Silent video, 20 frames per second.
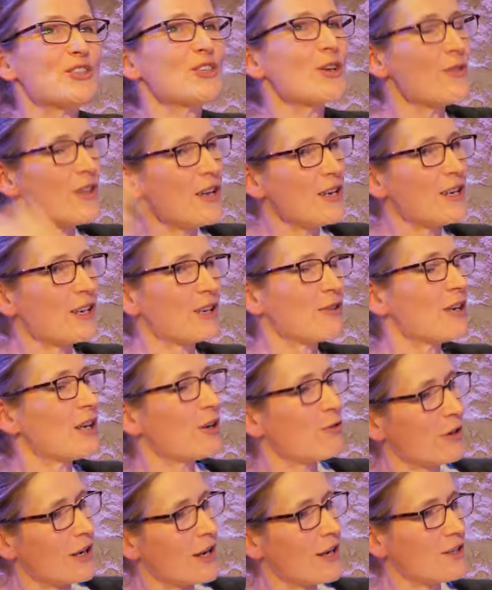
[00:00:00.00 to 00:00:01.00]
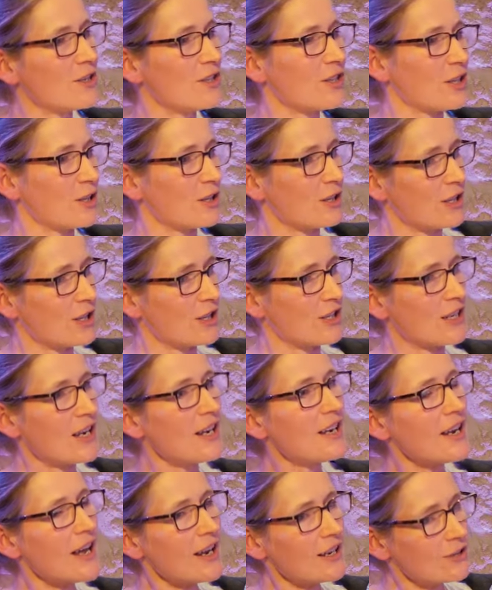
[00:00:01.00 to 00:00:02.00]
then it creates this
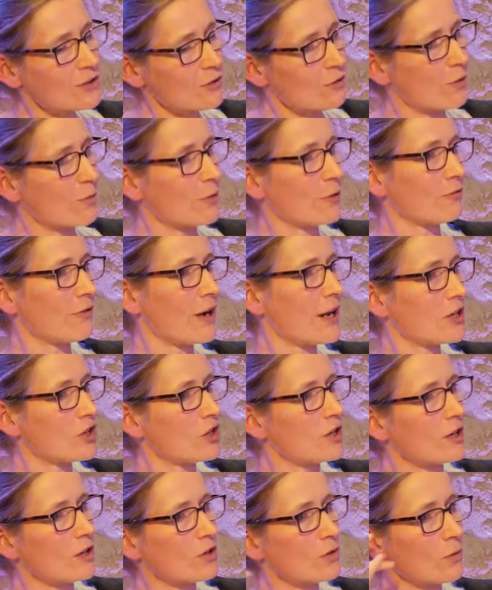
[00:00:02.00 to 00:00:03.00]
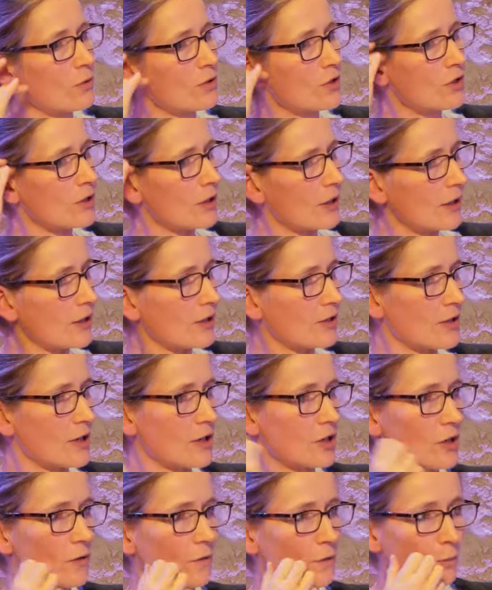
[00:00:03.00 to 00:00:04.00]
inexorable ratchet towards the
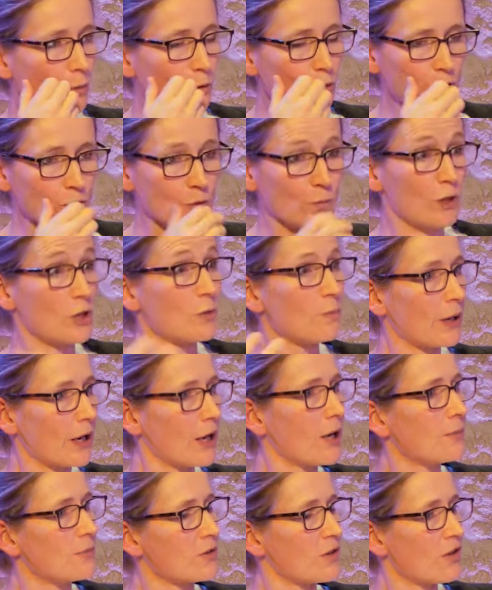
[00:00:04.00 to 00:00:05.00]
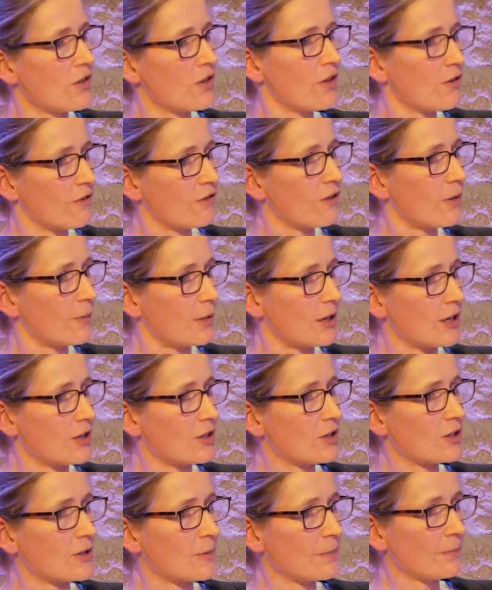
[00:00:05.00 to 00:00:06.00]
legalization of abortion, which becomes the
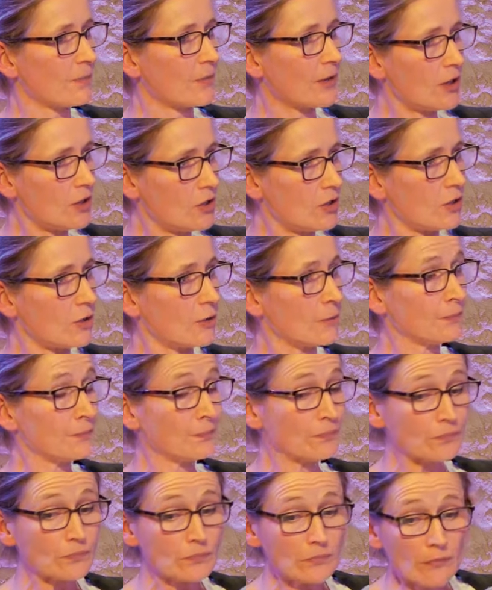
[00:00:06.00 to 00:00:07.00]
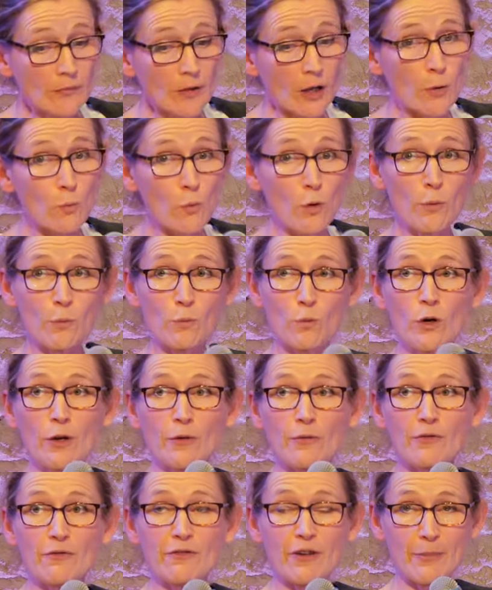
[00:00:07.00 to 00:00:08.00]
feminist issue. And
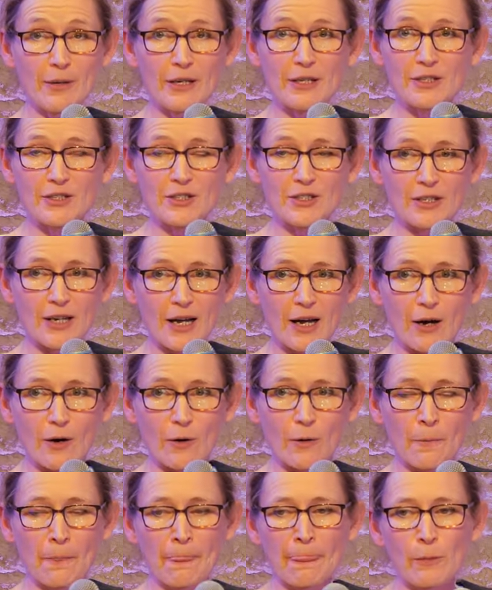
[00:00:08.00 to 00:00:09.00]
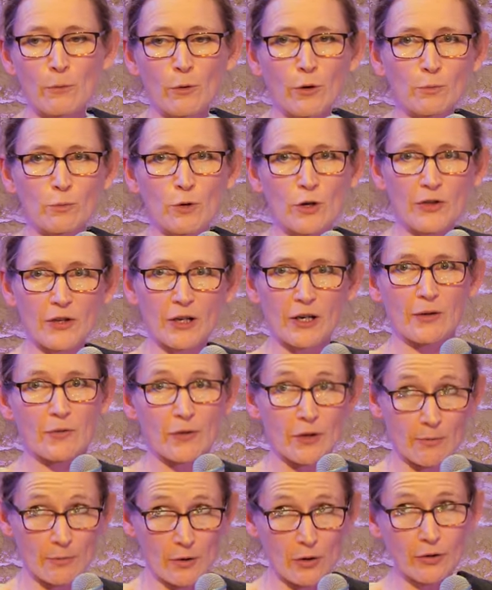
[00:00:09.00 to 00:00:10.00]
what feminists now, what
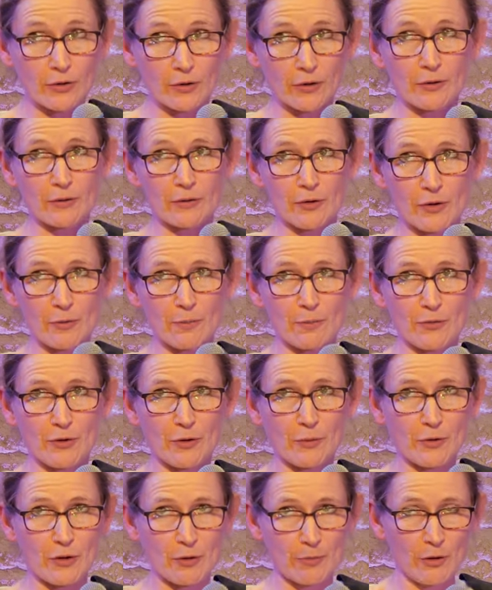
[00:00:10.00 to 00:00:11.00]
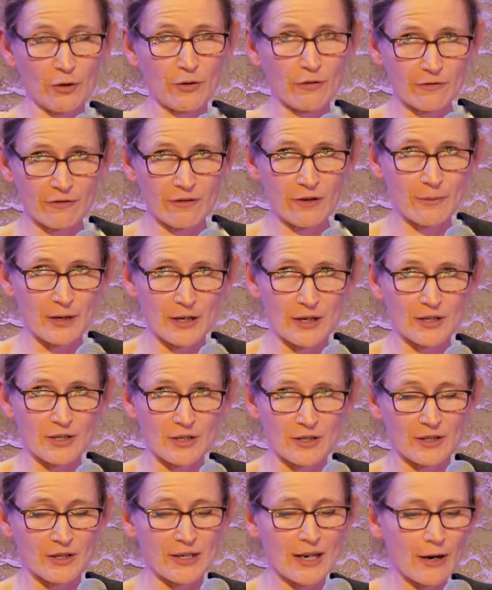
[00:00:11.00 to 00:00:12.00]
the modern
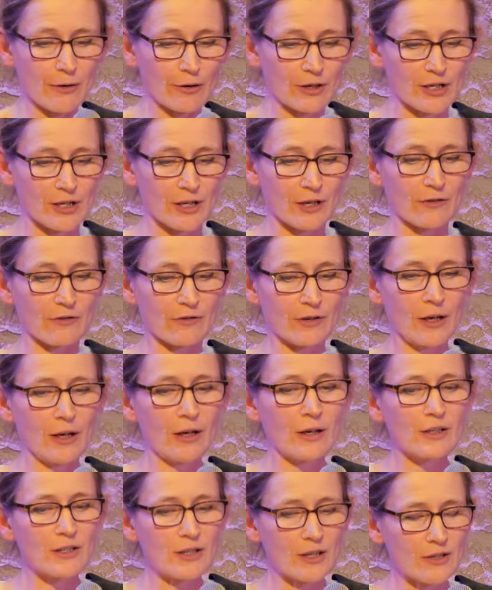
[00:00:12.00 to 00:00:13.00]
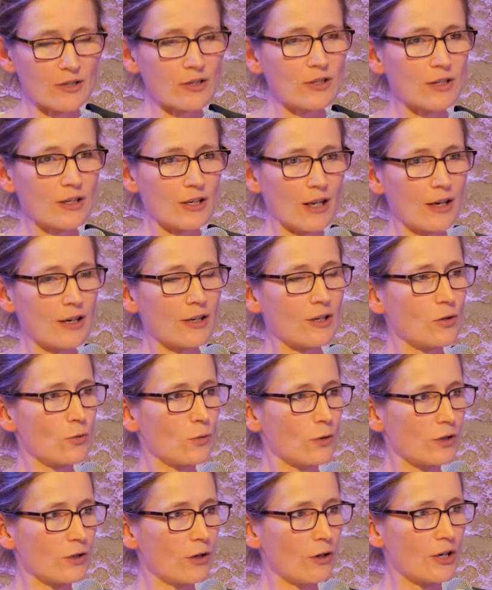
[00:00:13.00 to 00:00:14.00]
feminist narrative doesn't like
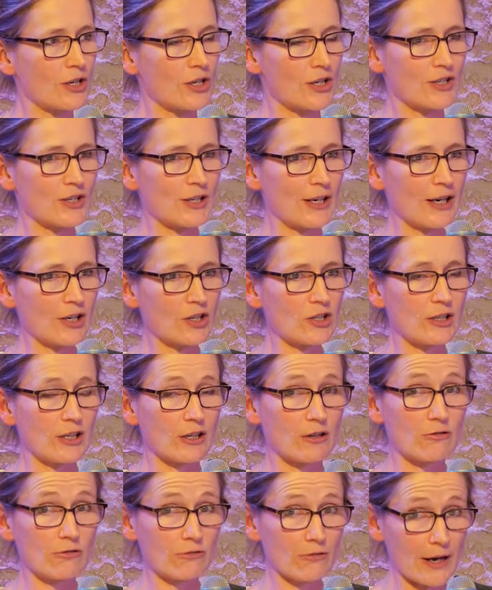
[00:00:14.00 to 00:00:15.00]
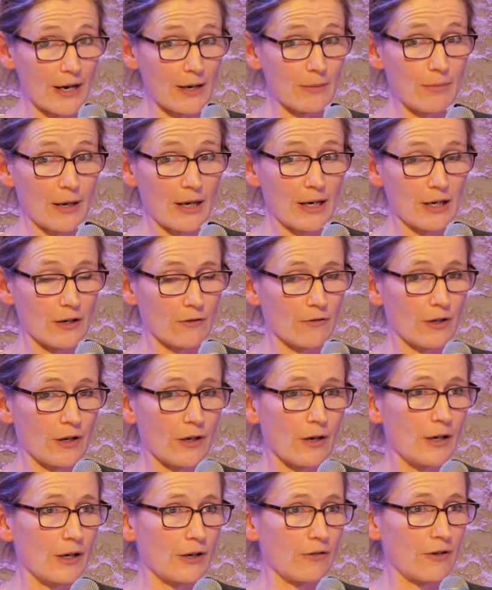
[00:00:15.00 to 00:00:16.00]
to acknowledge is that actually a great many of
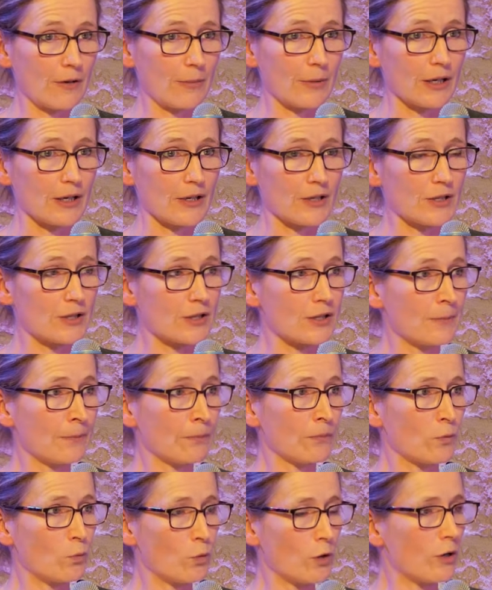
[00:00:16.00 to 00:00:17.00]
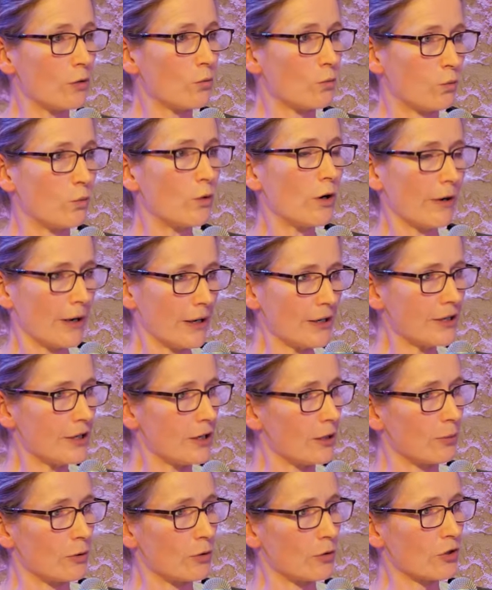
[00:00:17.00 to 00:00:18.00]
the early feminists were
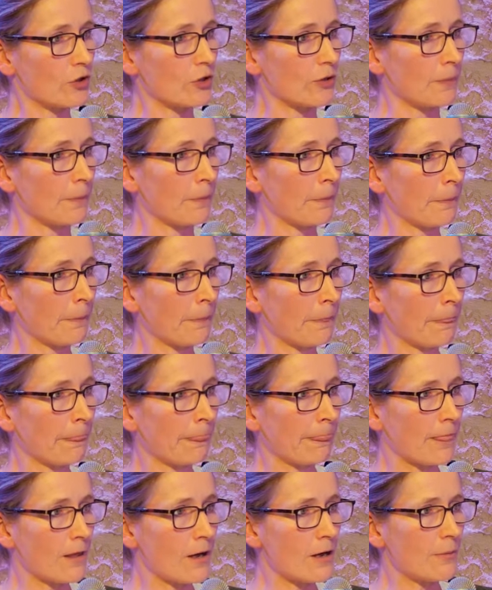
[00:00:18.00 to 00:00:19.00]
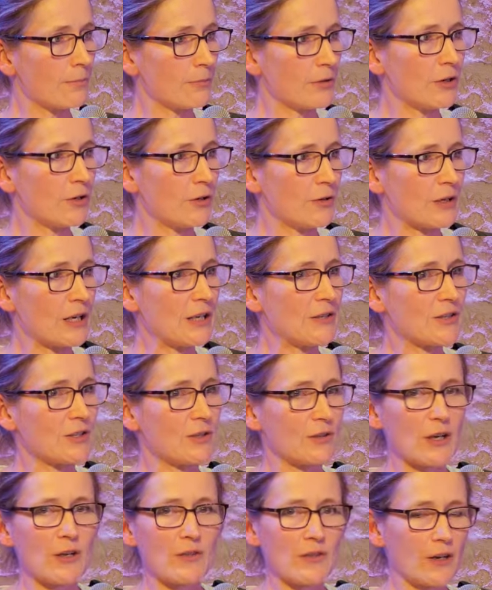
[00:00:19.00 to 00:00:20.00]
anti-abortion. It's
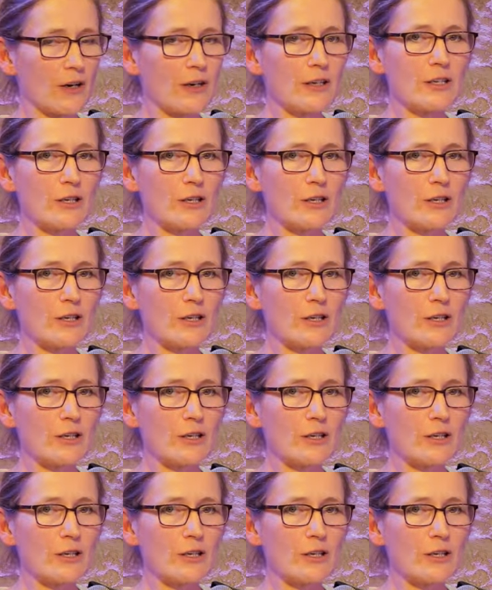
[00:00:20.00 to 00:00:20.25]
the